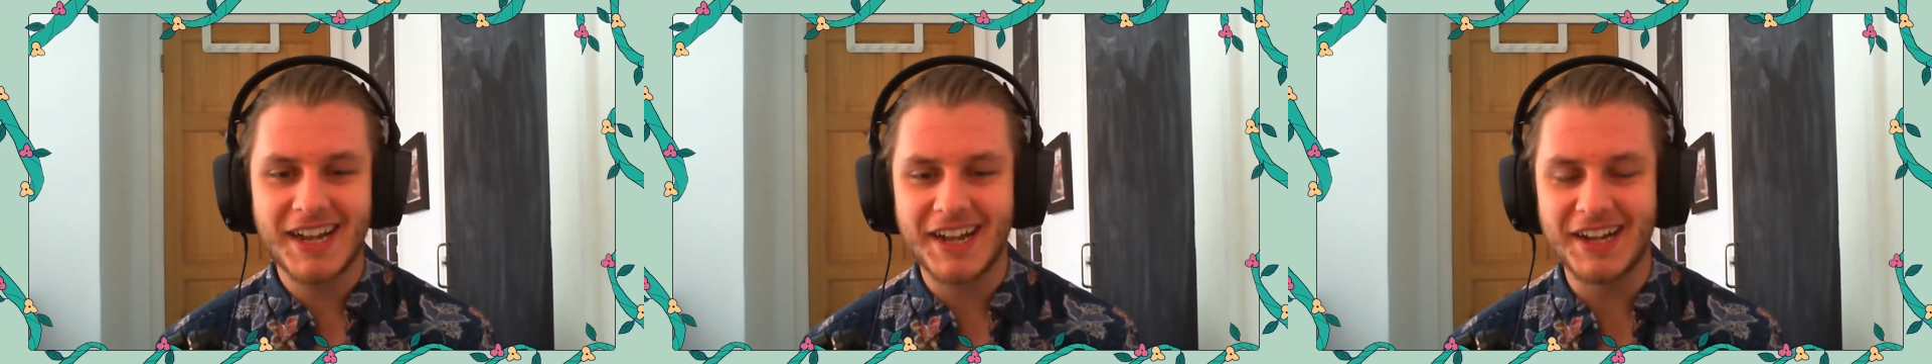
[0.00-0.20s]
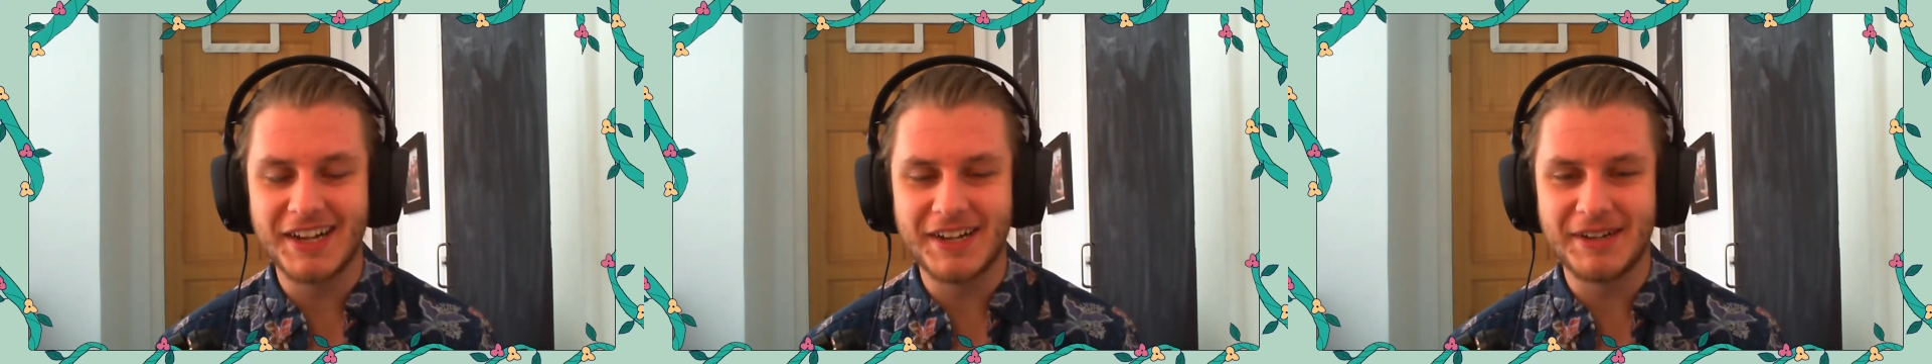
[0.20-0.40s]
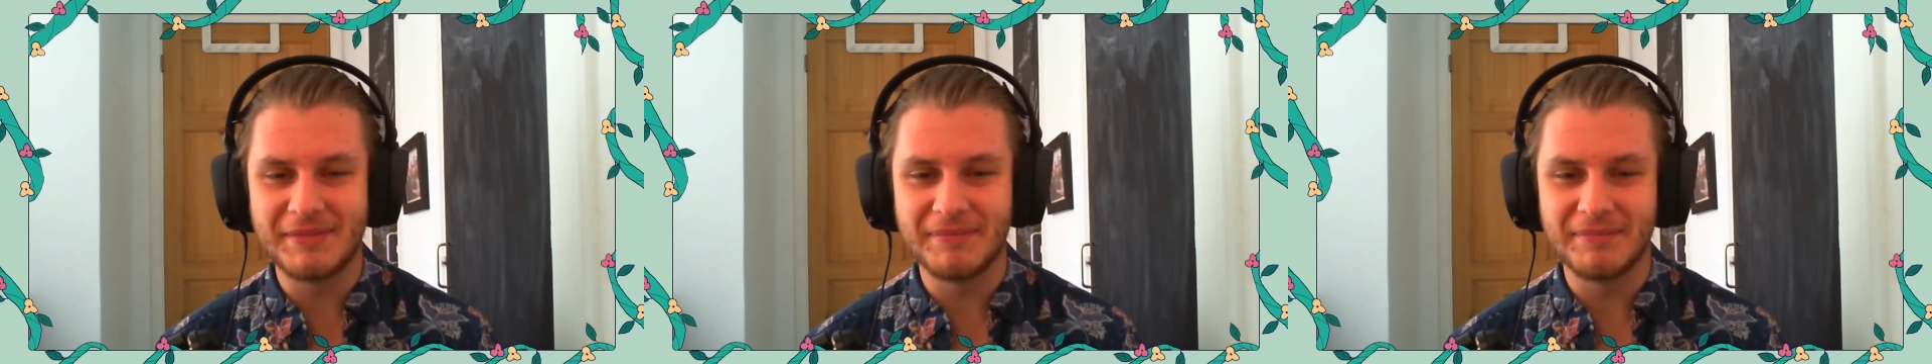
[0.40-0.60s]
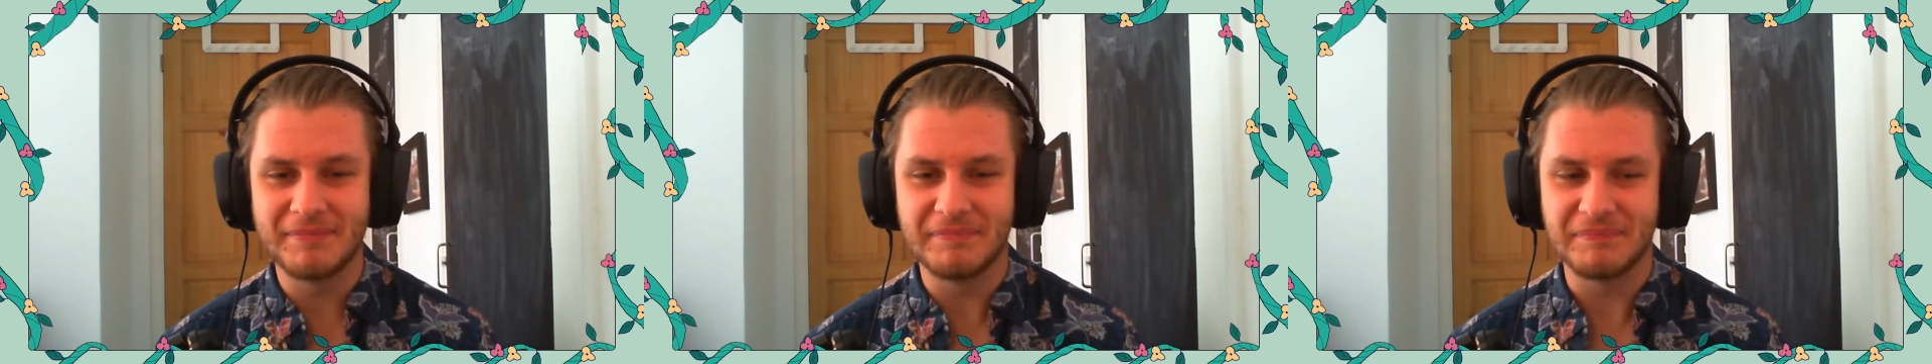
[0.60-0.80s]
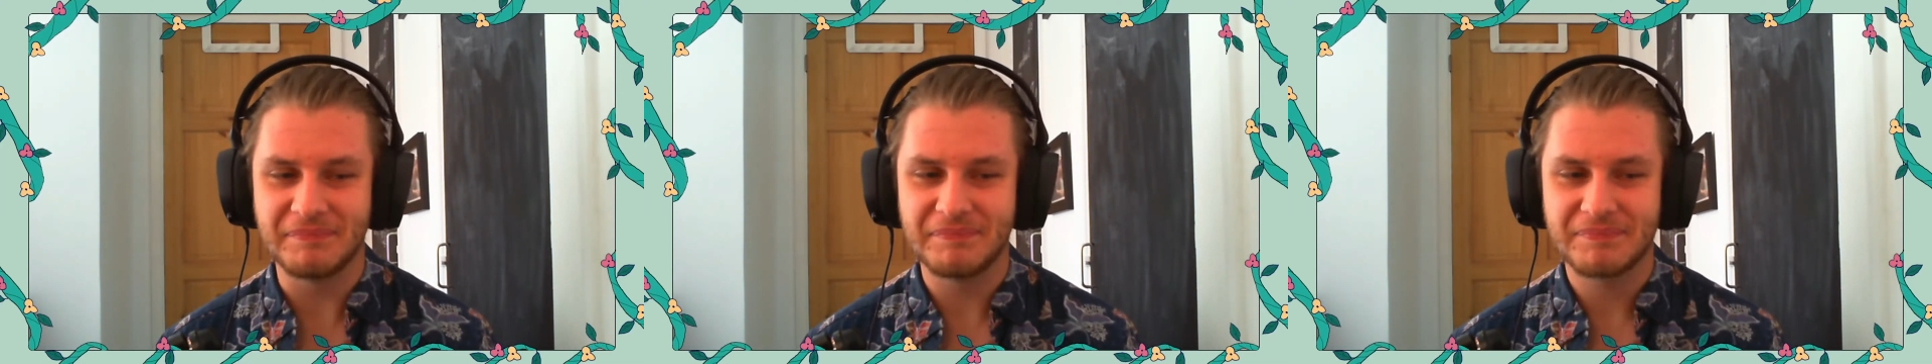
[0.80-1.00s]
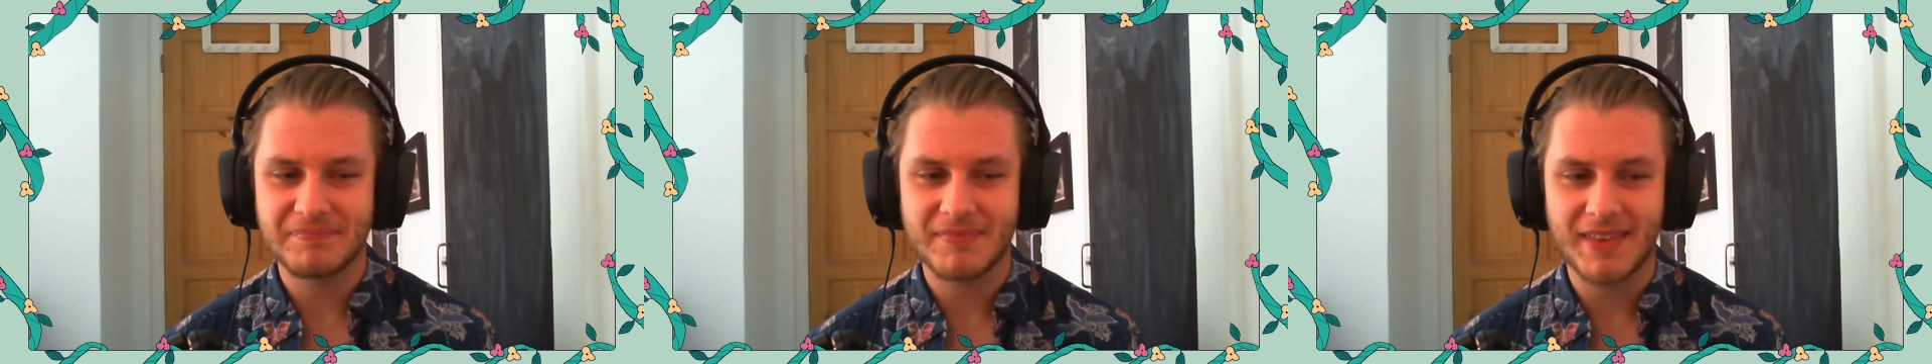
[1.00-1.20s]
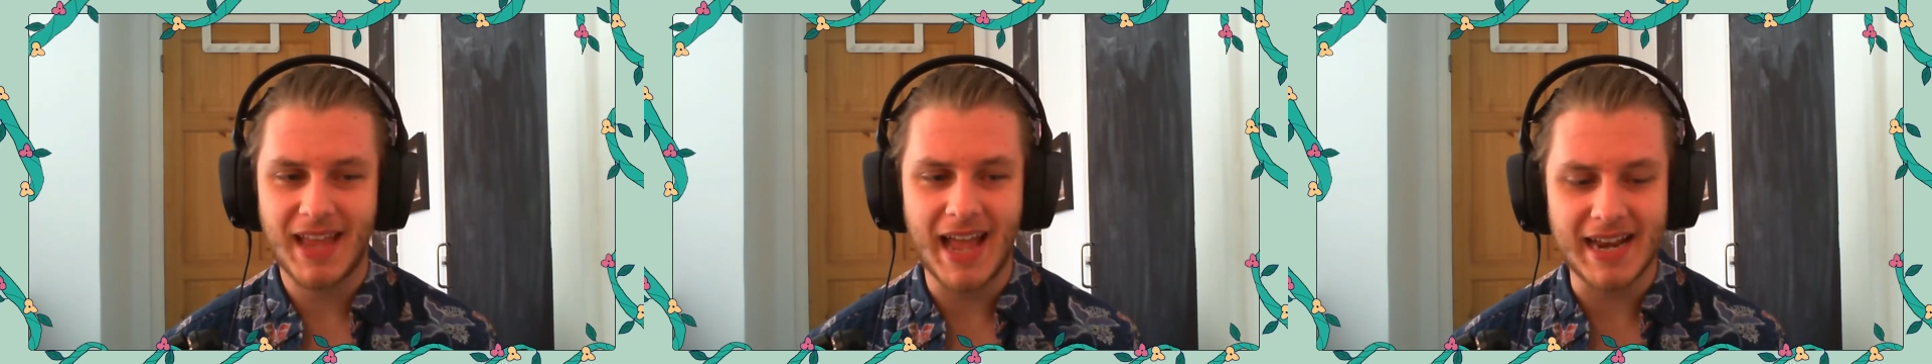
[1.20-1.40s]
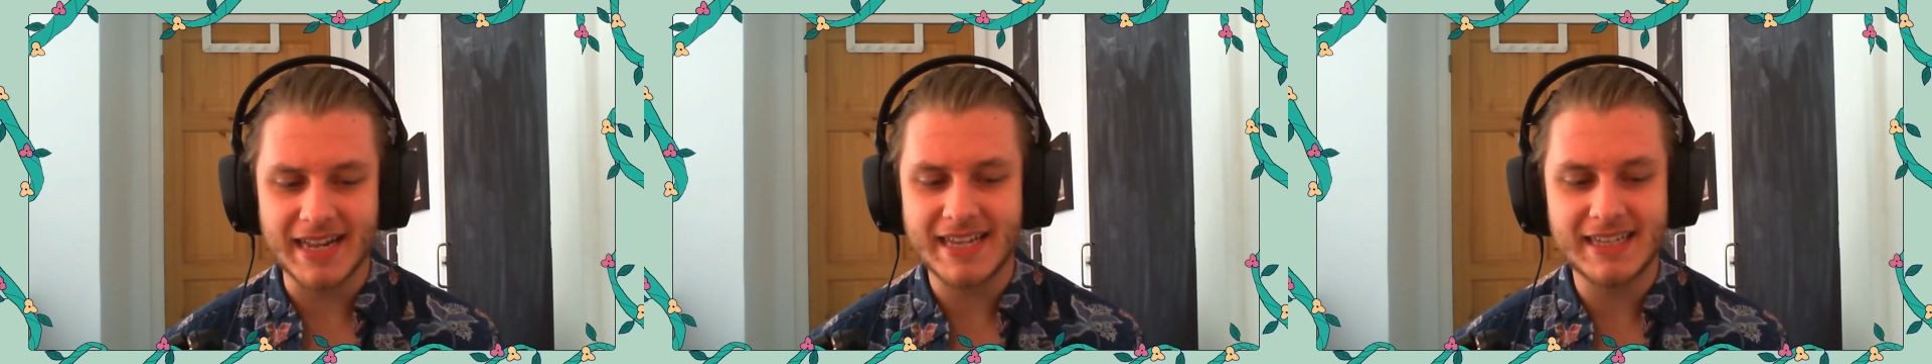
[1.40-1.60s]
and
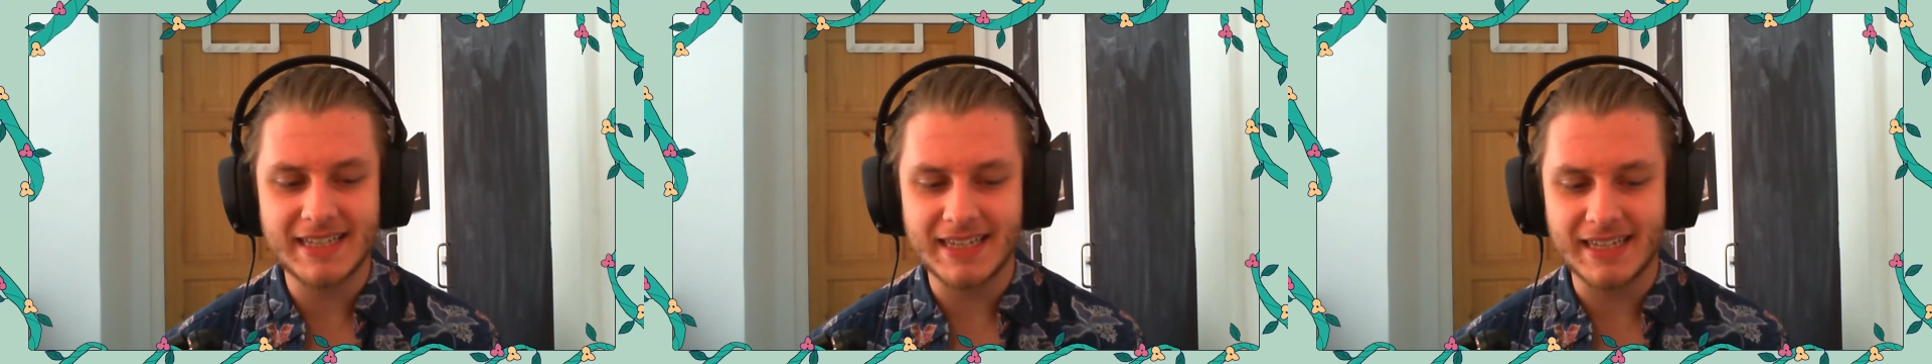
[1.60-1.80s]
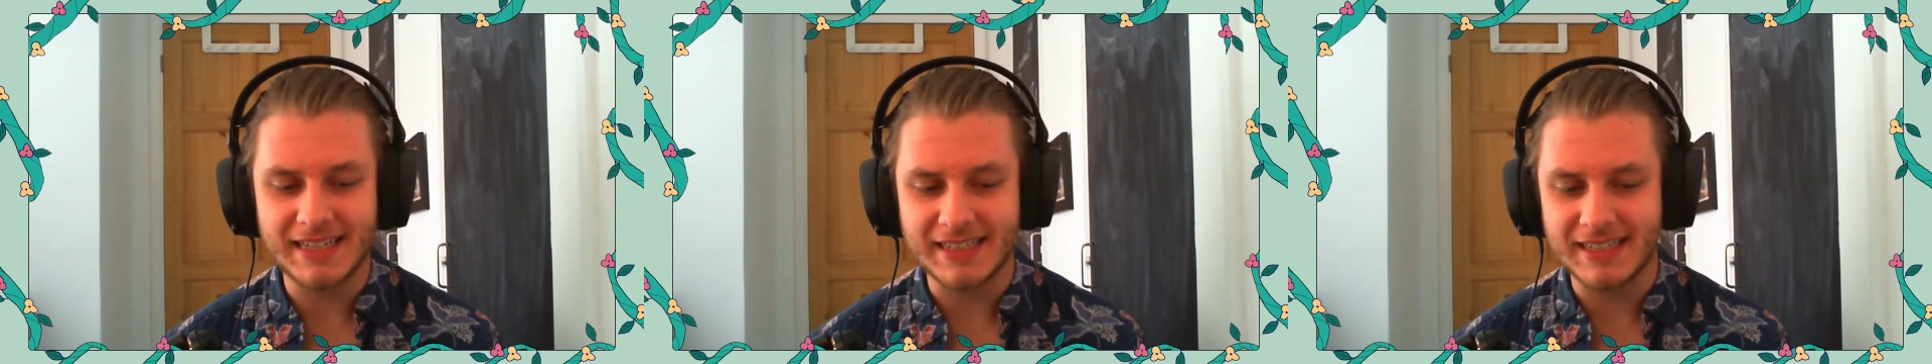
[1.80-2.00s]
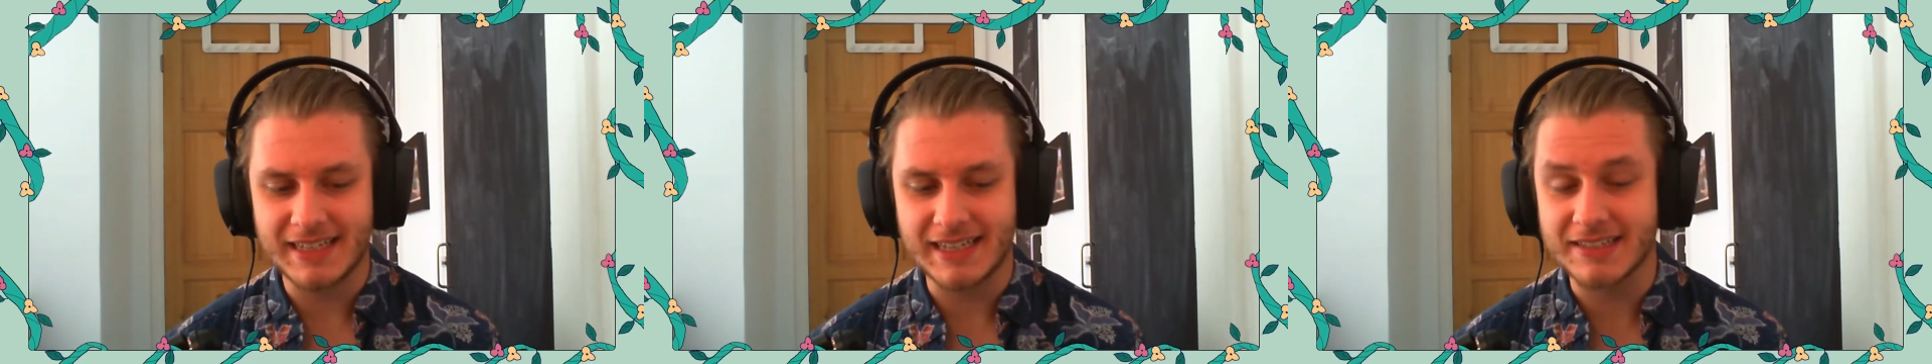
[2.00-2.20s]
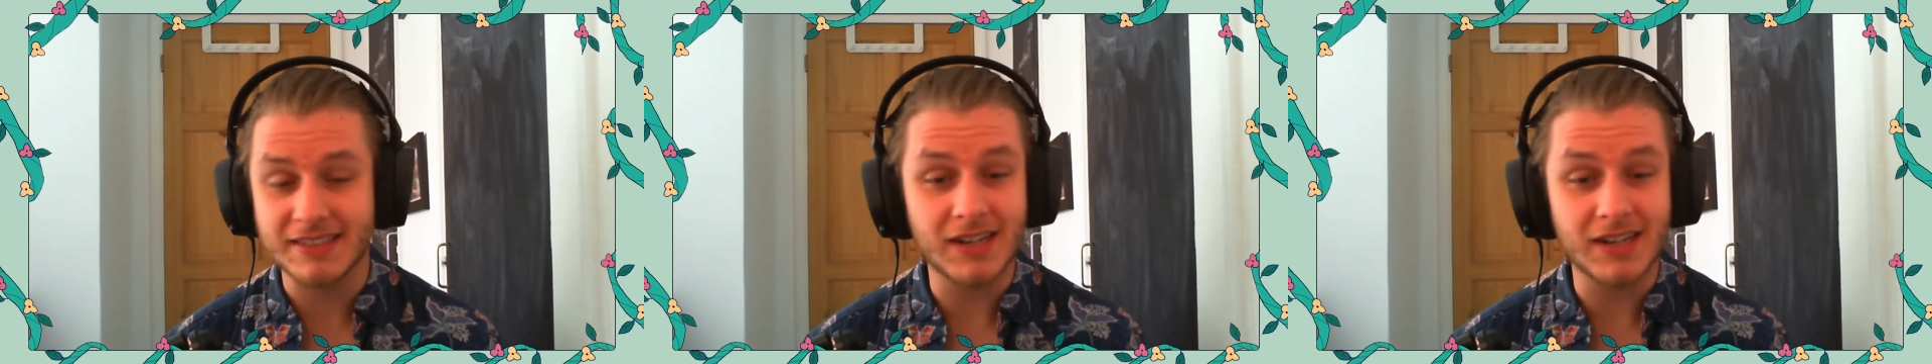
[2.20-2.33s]
he is an